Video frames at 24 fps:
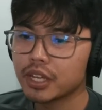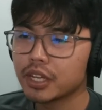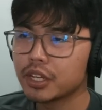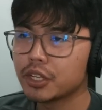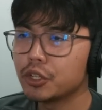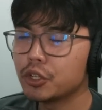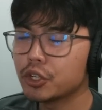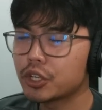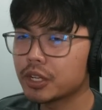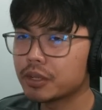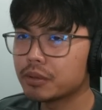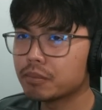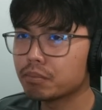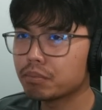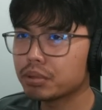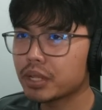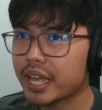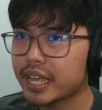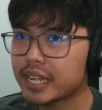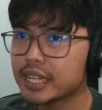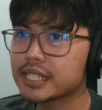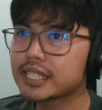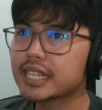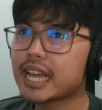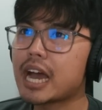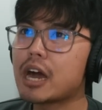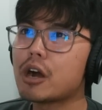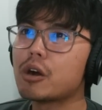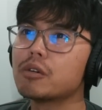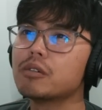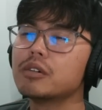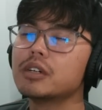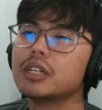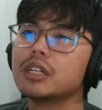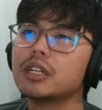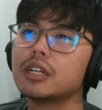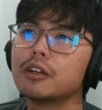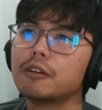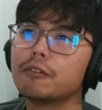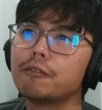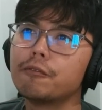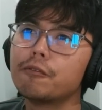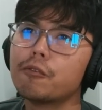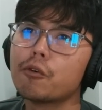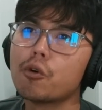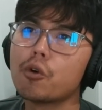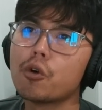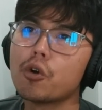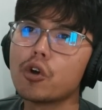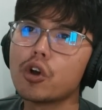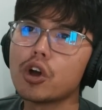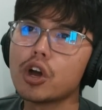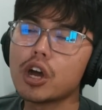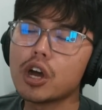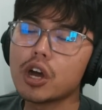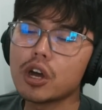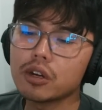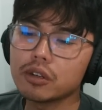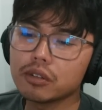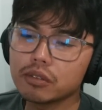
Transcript: you can play this out for